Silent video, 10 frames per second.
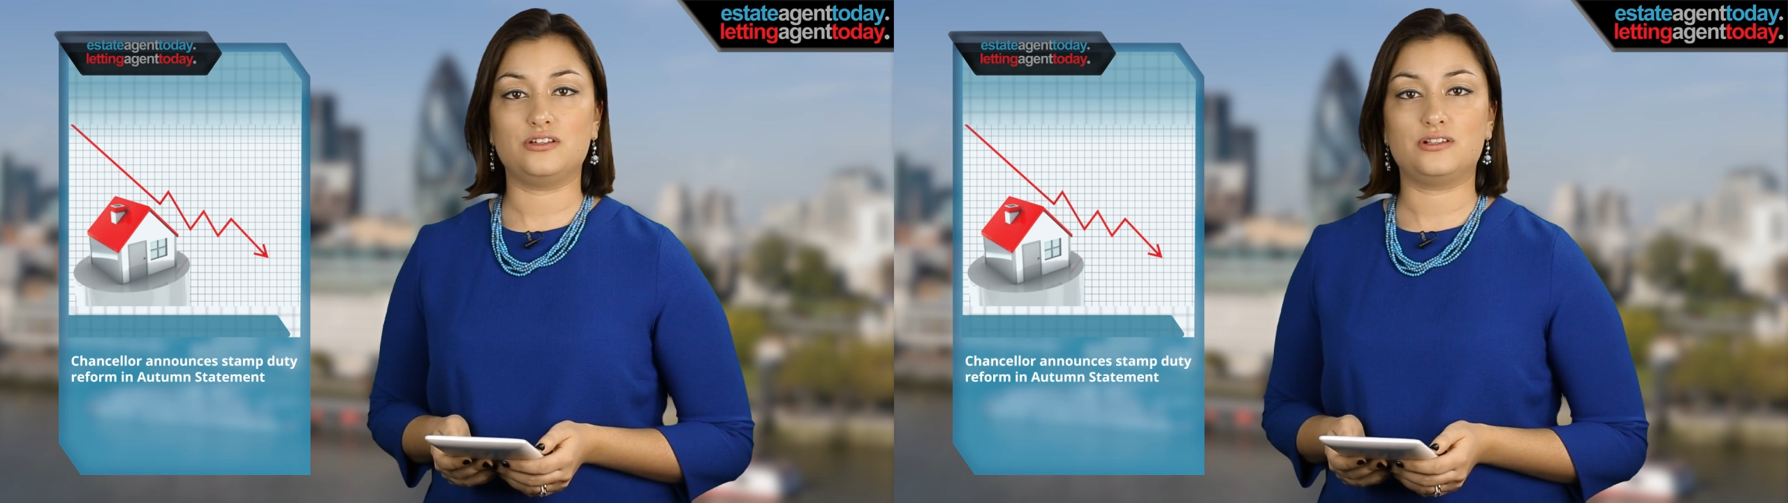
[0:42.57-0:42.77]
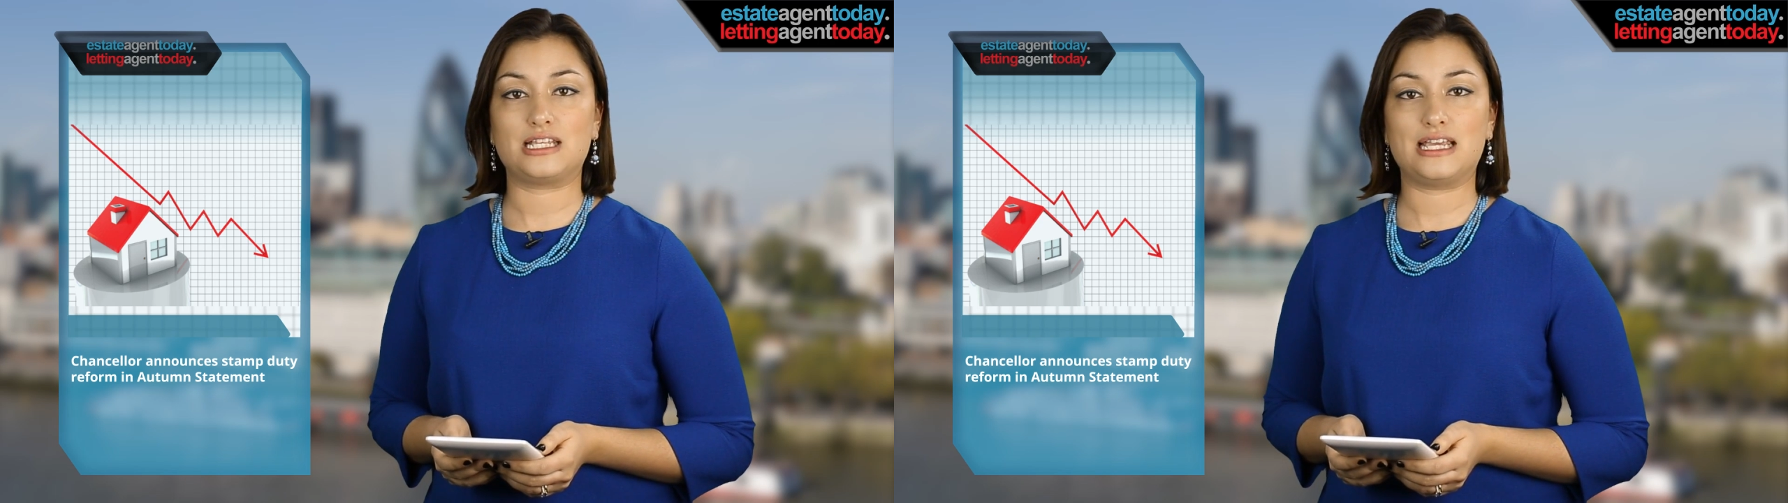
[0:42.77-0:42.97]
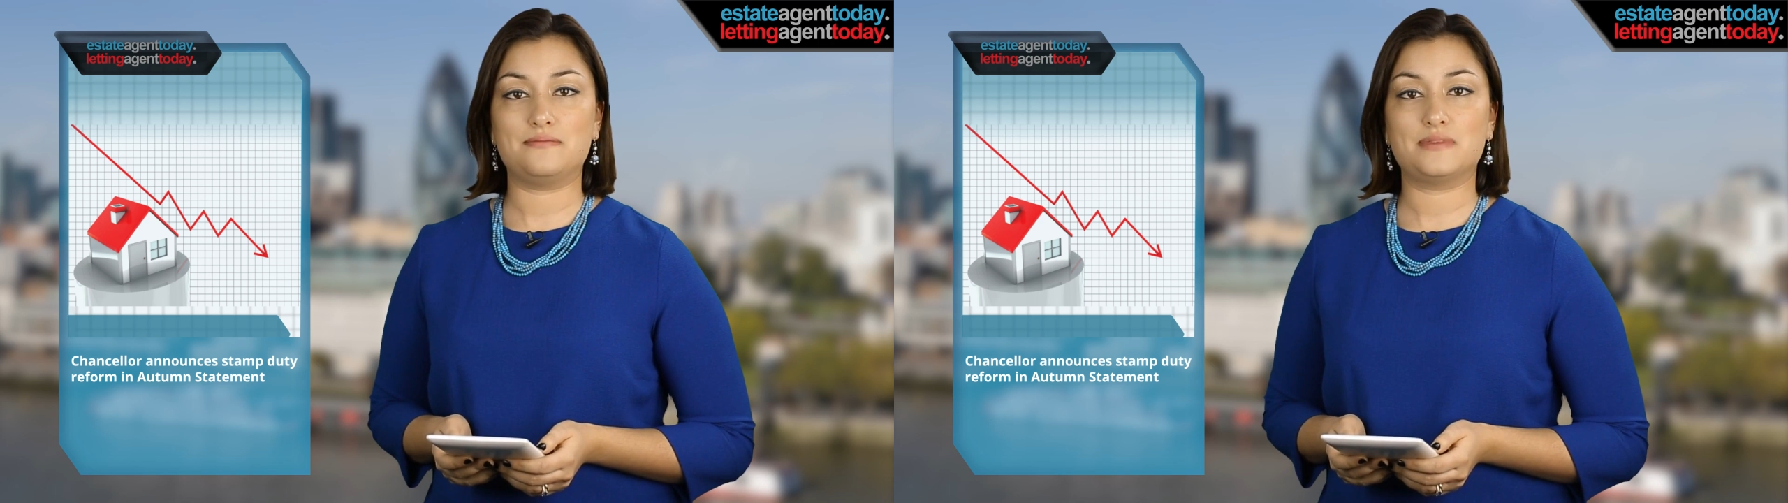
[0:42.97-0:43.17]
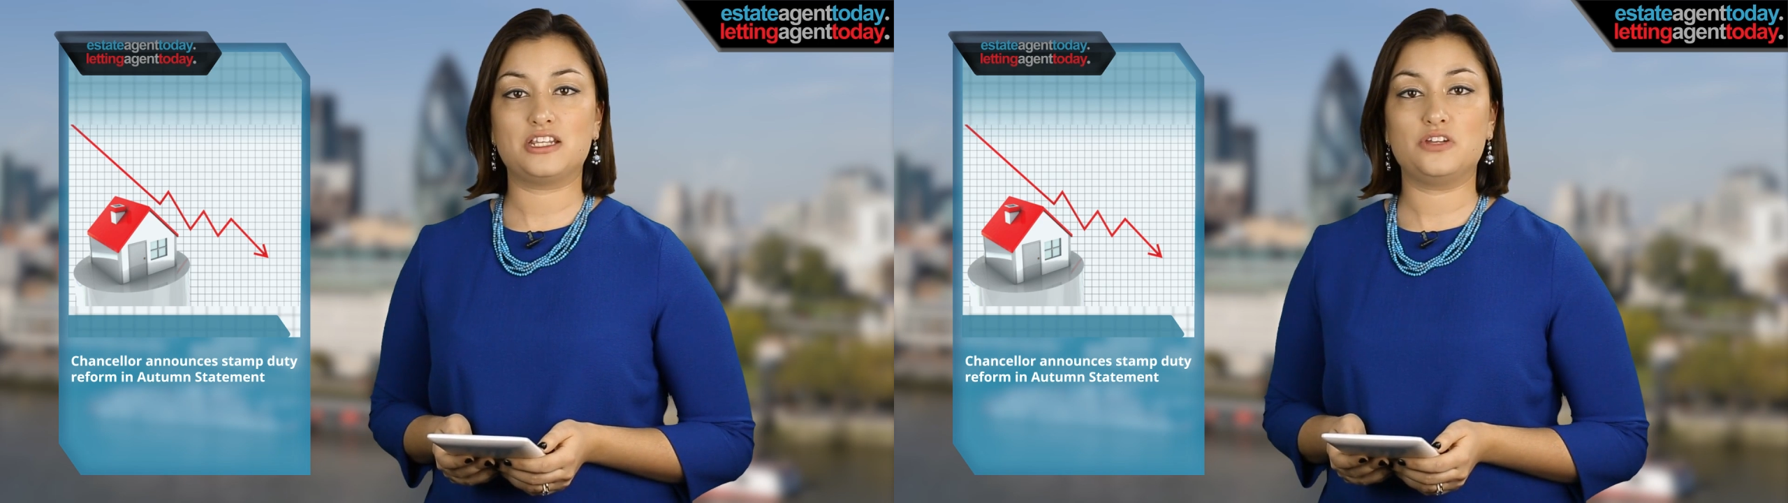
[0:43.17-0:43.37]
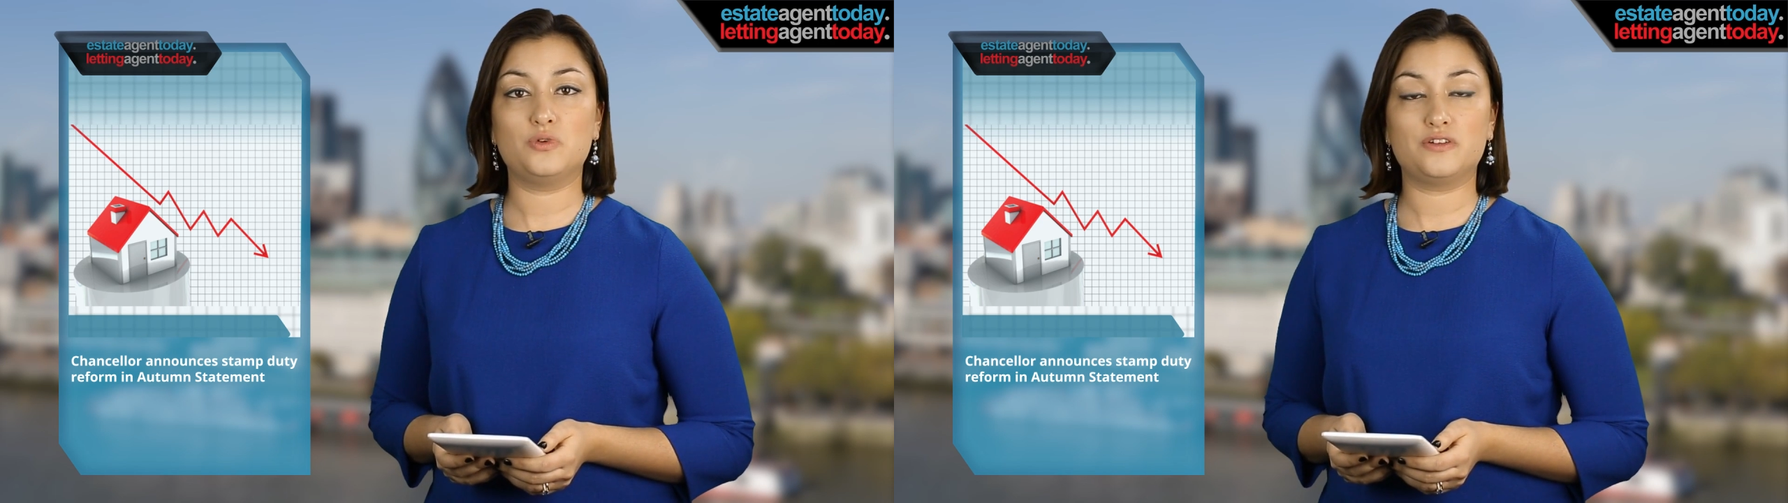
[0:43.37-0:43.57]
new scheme
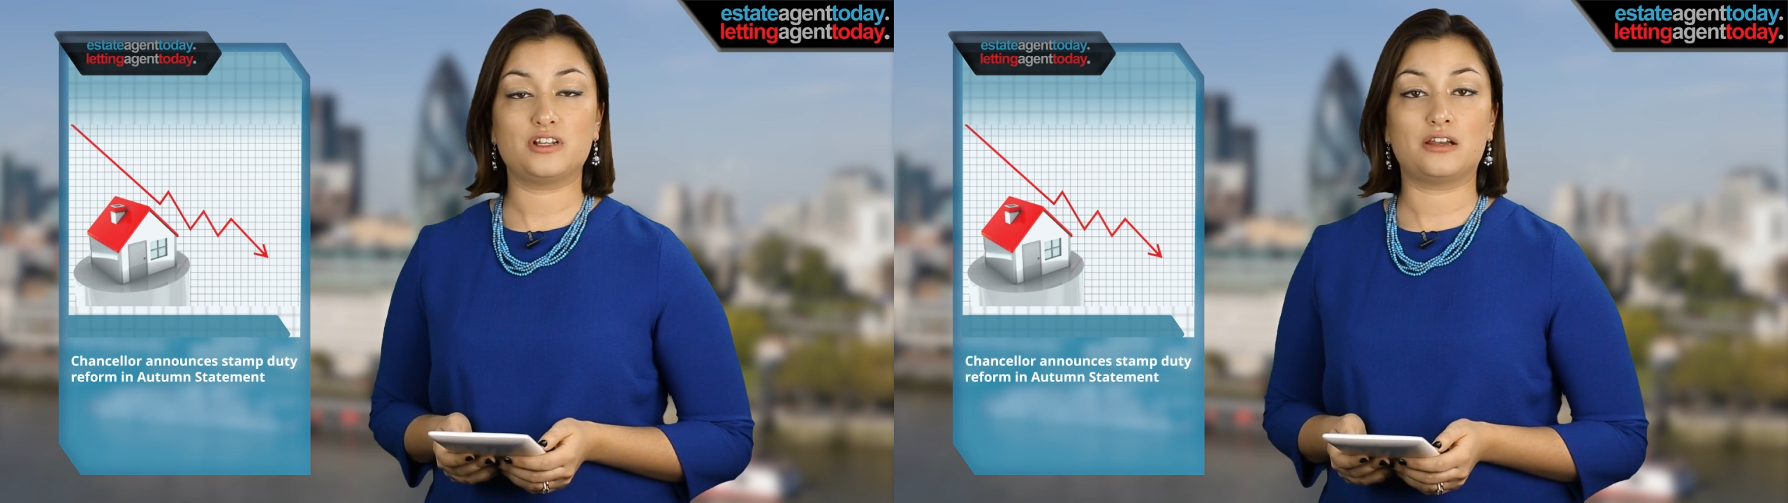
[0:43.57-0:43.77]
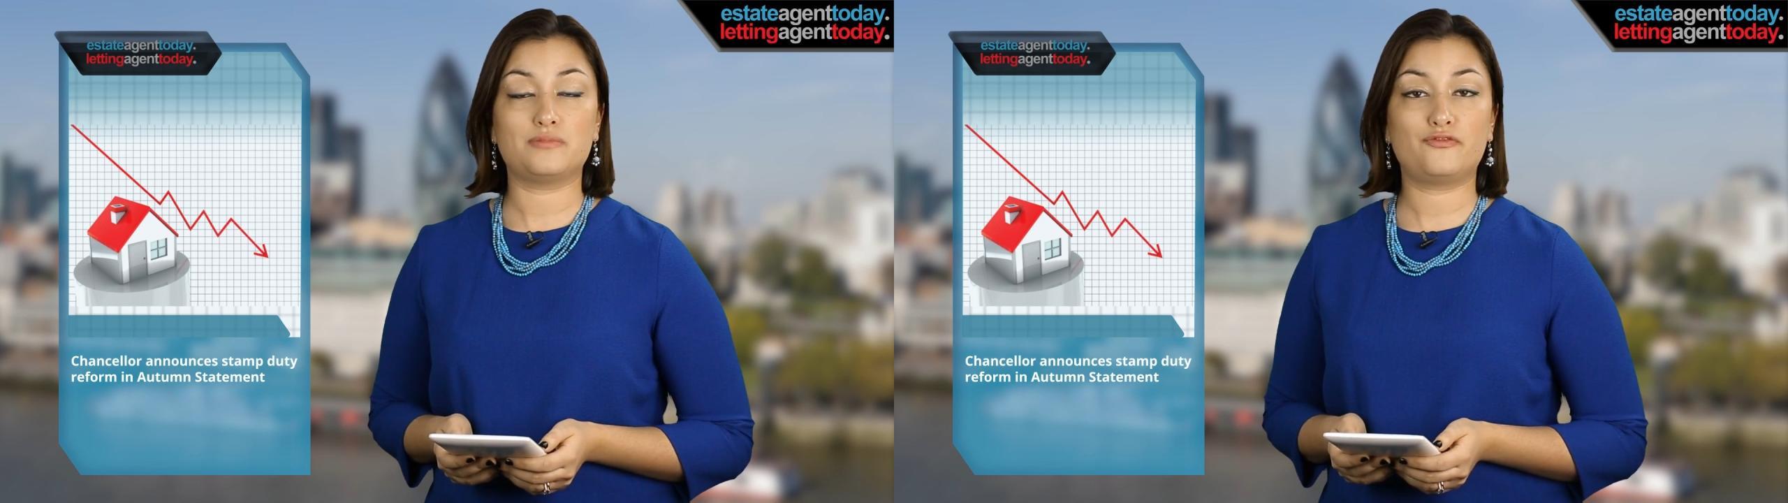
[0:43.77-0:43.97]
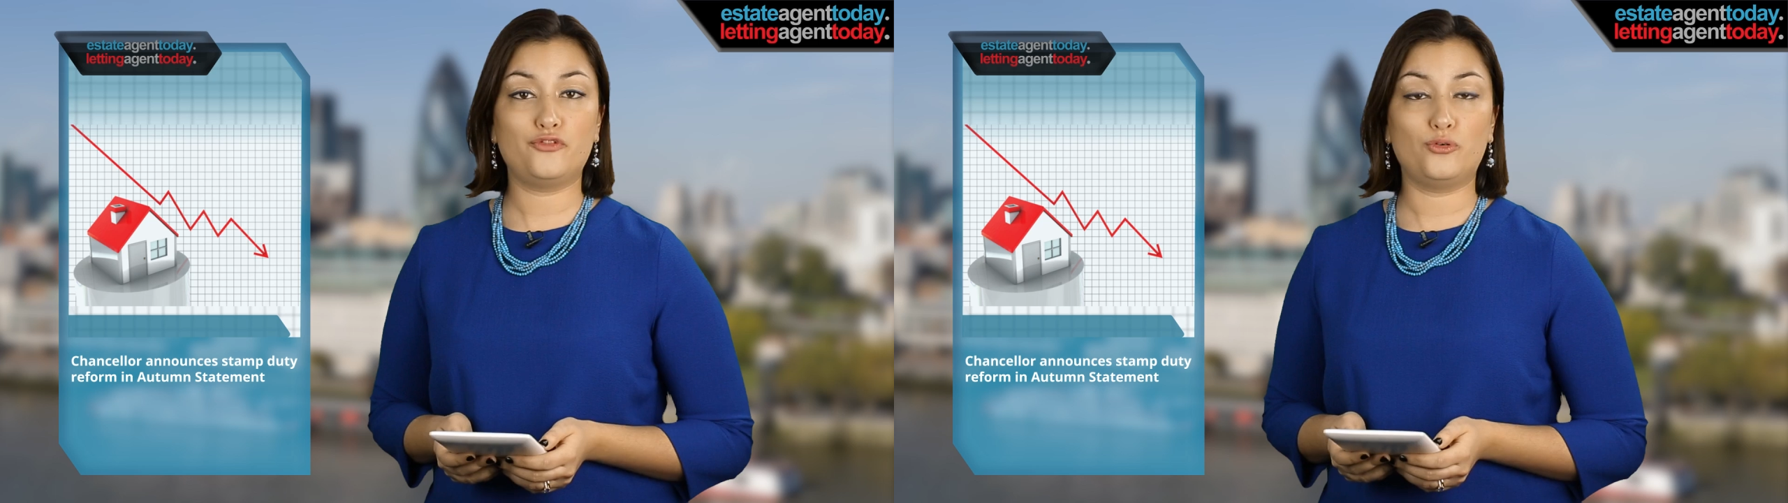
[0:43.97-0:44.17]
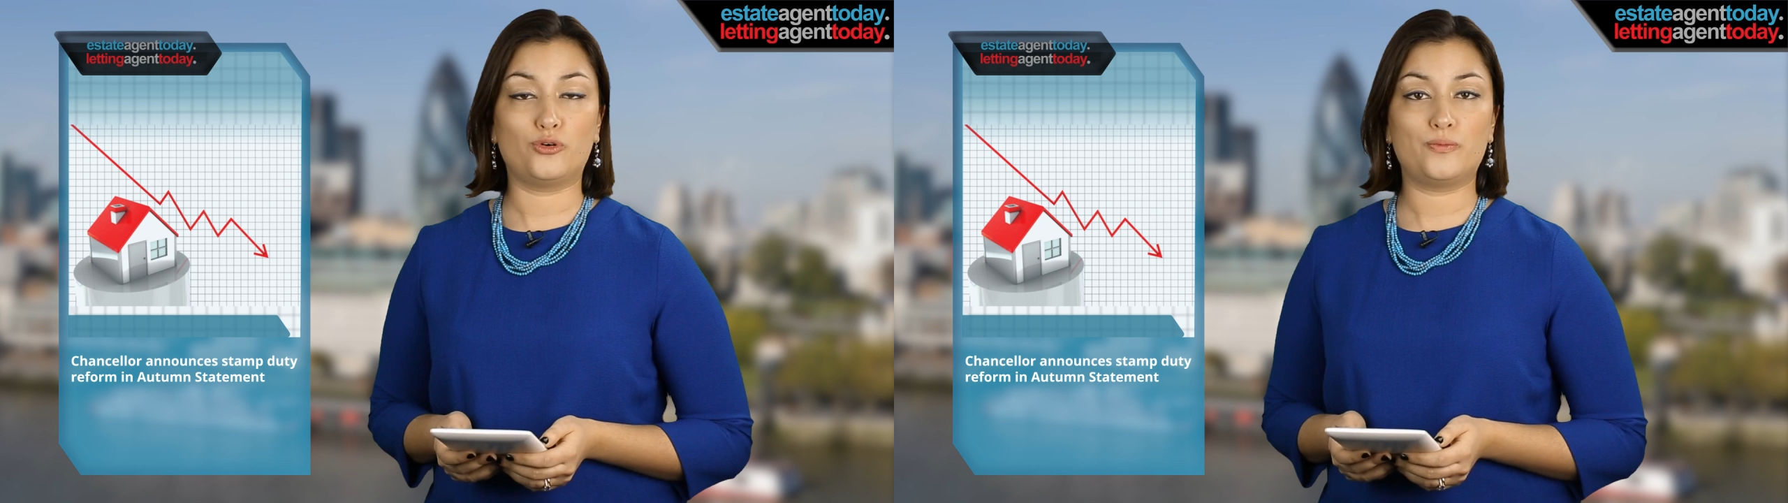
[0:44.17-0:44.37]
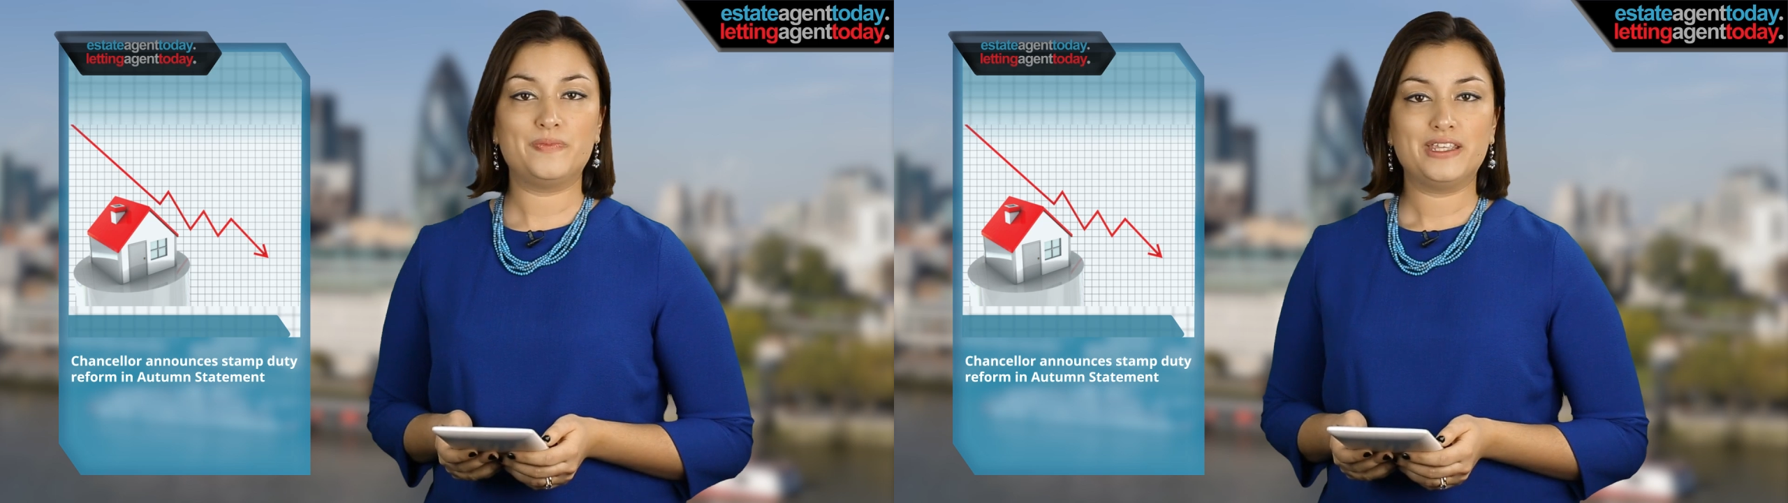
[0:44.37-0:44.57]
than you would have done
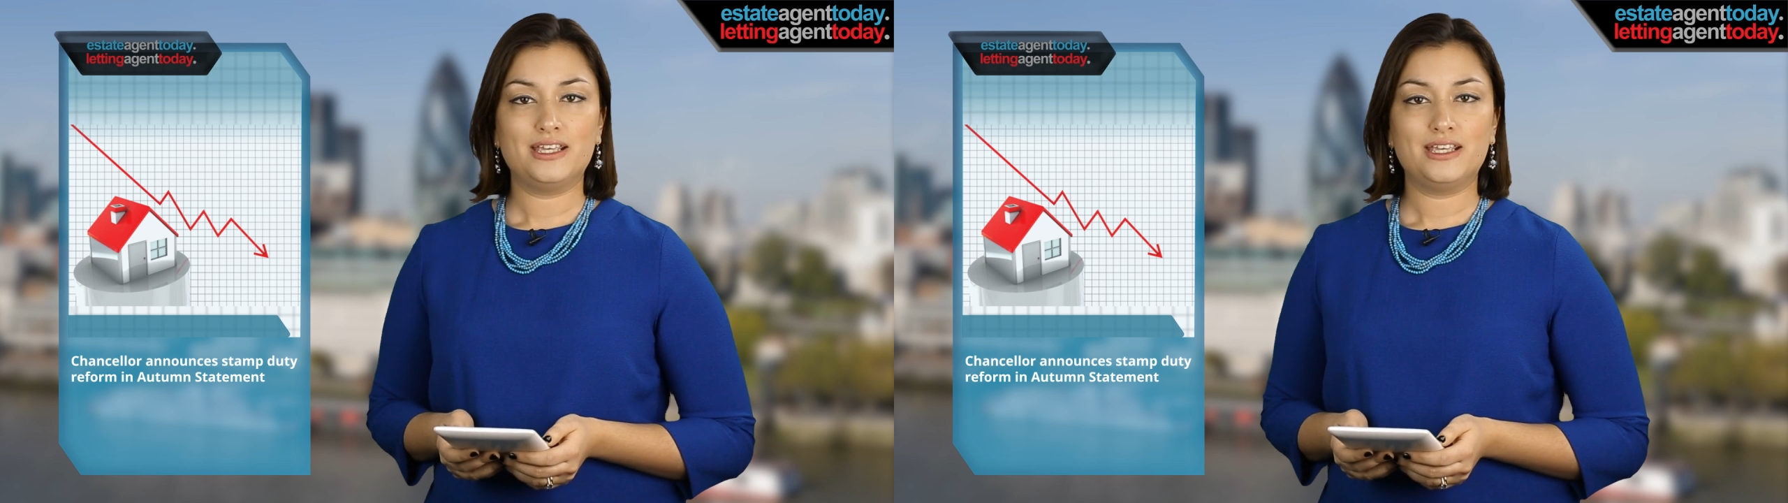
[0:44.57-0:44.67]
before.